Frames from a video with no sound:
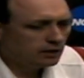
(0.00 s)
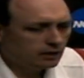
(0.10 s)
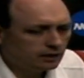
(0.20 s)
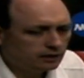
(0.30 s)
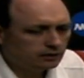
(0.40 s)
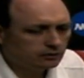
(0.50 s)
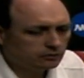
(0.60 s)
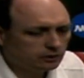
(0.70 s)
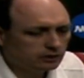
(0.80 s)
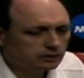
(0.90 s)

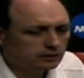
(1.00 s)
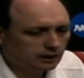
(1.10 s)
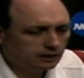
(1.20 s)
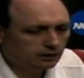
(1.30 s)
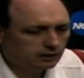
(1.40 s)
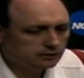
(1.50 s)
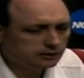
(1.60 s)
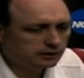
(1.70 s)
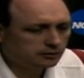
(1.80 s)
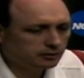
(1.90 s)
Well, Kyle Long
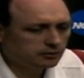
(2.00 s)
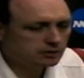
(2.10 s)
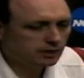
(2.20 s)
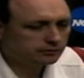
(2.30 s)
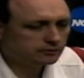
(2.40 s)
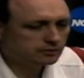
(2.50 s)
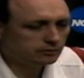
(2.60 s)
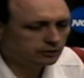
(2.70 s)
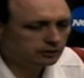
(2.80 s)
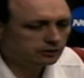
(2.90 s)
did, but it was off of some
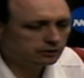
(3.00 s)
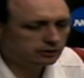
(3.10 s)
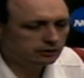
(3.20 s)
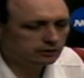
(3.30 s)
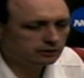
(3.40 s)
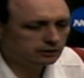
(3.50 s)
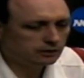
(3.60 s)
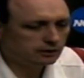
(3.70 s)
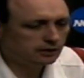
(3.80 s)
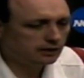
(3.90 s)
really good
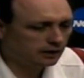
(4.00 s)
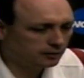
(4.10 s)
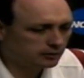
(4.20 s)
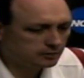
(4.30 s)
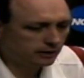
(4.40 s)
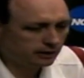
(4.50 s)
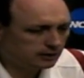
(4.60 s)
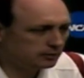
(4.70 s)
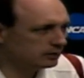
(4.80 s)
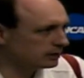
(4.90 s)
key elements by a
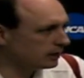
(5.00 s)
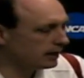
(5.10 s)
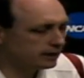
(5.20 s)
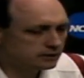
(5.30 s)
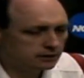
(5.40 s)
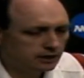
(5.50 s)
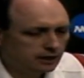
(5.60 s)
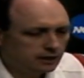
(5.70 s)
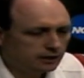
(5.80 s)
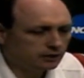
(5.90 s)
couple of guys. And
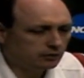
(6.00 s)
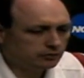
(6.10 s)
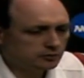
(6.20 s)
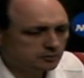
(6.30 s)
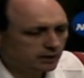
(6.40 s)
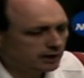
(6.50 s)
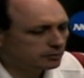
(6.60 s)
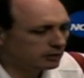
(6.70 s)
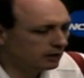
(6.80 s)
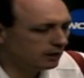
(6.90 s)
one of them was Mike
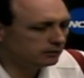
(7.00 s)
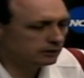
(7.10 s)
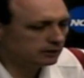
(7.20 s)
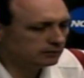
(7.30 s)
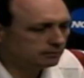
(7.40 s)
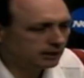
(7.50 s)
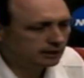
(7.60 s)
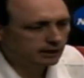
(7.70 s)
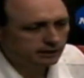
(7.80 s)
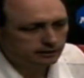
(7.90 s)
McLaughlin. Mike
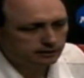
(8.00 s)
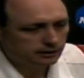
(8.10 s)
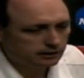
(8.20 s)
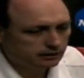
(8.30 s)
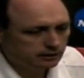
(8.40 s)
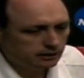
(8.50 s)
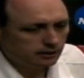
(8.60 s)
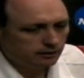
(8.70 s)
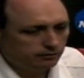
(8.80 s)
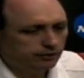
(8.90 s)
hadn't done
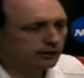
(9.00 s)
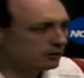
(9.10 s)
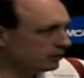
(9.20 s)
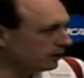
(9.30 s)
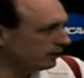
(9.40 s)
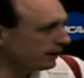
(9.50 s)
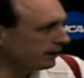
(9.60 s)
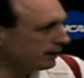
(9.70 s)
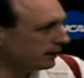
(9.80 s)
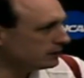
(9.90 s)
very well
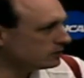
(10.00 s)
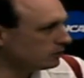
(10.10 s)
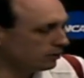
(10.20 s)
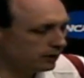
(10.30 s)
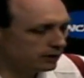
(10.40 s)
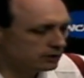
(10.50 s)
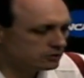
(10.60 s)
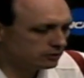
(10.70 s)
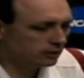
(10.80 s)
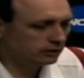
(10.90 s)
that night scoring. He'd
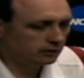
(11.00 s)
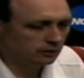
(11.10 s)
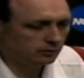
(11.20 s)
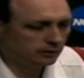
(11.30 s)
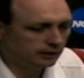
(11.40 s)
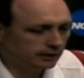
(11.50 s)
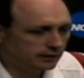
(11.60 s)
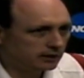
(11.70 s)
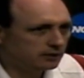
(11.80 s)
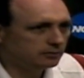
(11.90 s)
struggled a little bit. I
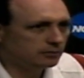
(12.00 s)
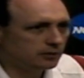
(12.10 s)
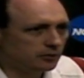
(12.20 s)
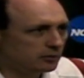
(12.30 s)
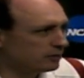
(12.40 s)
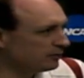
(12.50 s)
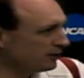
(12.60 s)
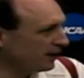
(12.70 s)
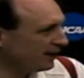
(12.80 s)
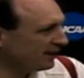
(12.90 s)
think he maybe went 1 for
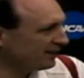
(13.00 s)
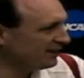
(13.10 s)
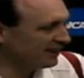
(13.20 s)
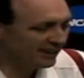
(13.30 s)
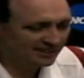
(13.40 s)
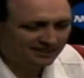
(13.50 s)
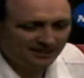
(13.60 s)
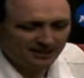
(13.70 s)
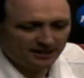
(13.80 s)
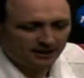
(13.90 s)
9 on the night,
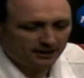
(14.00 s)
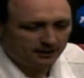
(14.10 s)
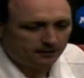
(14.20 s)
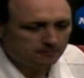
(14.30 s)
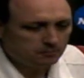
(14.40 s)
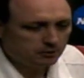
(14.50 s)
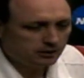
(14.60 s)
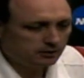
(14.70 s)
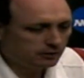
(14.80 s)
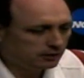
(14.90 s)
but
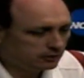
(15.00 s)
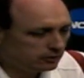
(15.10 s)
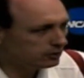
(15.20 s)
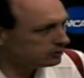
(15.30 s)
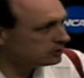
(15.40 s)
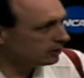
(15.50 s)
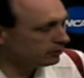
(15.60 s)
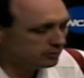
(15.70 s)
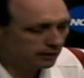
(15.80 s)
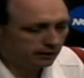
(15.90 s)
he'd been doing a good job
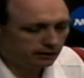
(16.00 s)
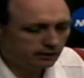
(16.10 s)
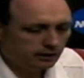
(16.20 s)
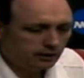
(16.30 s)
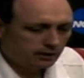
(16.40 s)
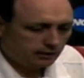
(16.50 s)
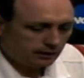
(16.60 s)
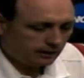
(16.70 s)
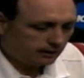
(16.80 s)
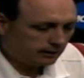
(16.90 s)
rebounding.
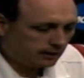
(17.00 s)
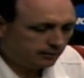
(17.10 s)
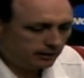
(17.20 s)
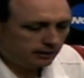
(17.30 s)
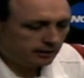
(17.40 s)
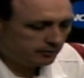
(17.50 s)
Came down to him.